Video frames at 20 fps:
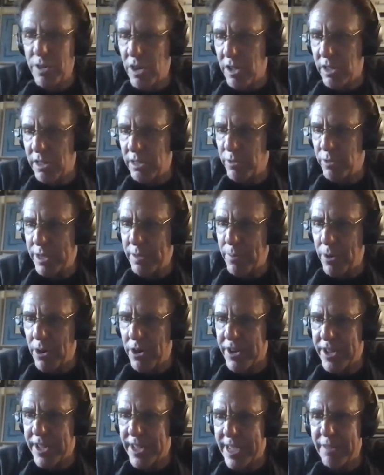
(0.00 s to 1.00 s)
Halloween
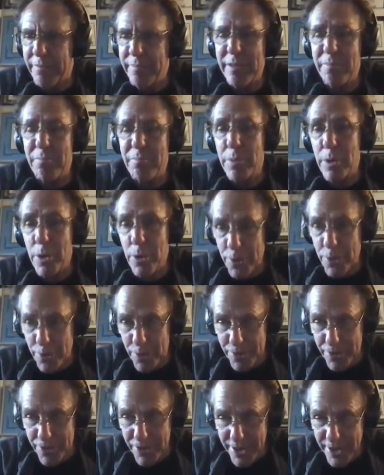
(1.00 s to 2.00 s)
party and been
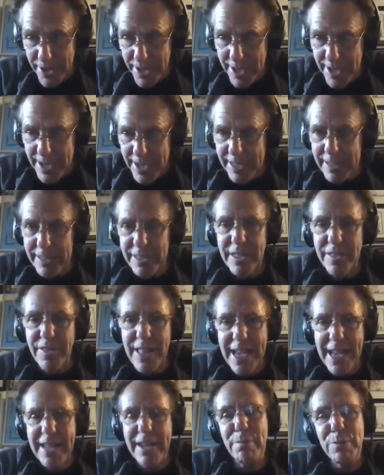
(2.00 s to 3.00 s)
murdered. And he said
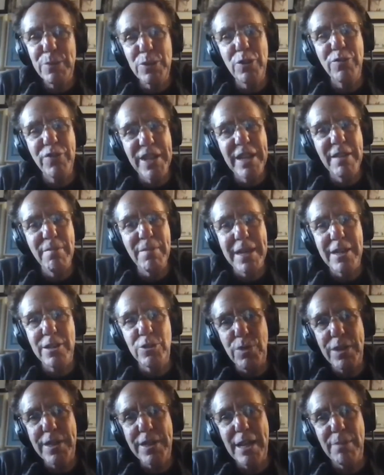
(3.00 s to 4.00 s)
that episode of He Man is
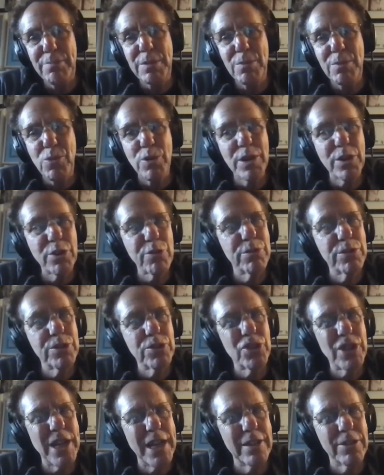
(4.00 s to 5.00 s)
what kept him going through his
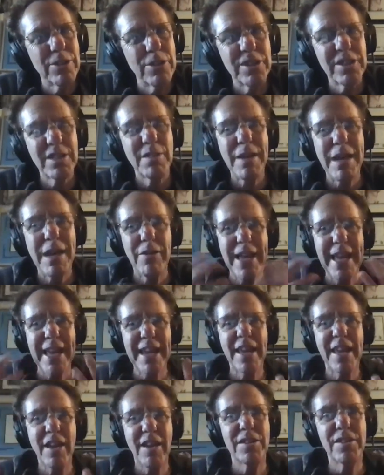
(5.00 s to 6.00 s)
childhood. Somehow
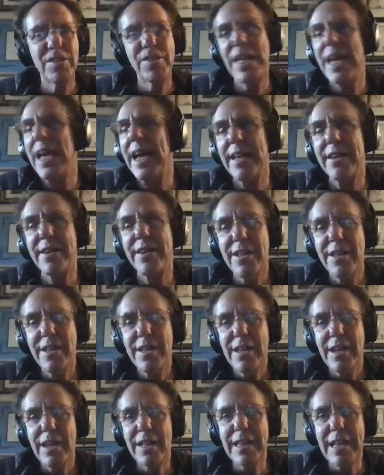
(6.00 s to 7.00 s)
hanging on to that
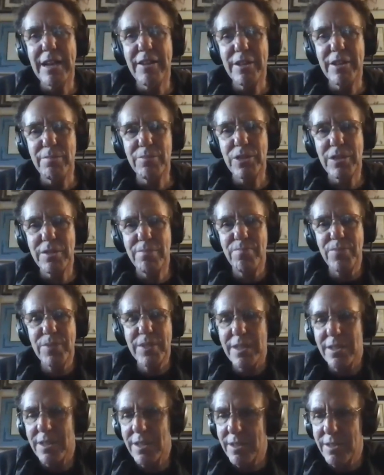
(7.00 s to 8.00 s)
allowed him to,
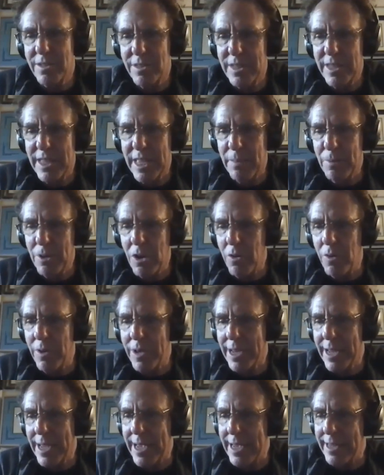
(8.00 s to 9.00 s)
to, to keep
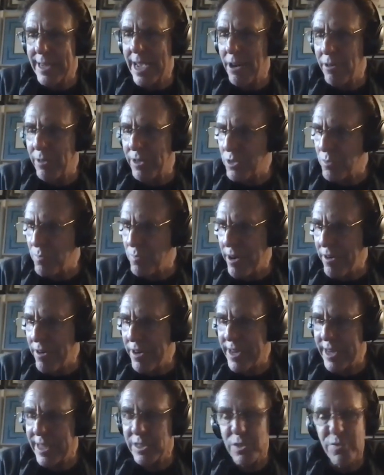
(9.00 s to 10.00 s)
going. And now he's married,
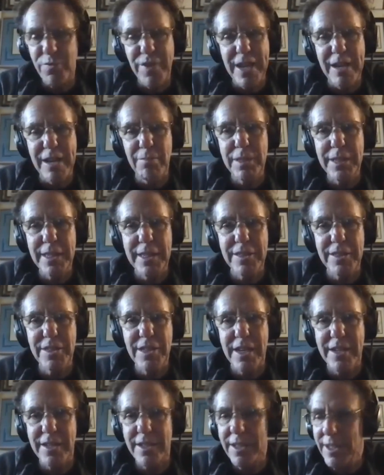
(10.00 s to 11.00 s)
he has a family, he's
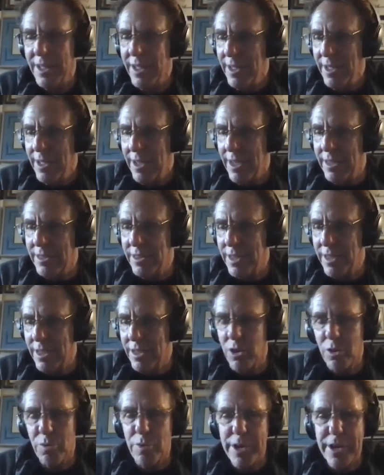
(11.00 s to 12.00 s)
got a, a
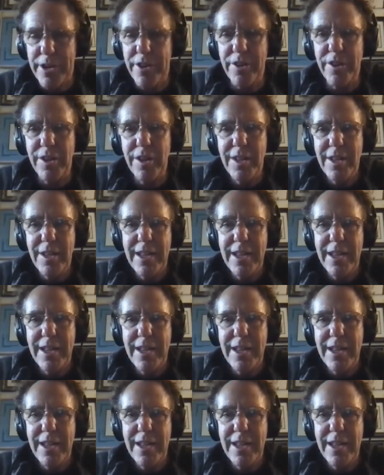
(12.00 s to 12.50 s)
career.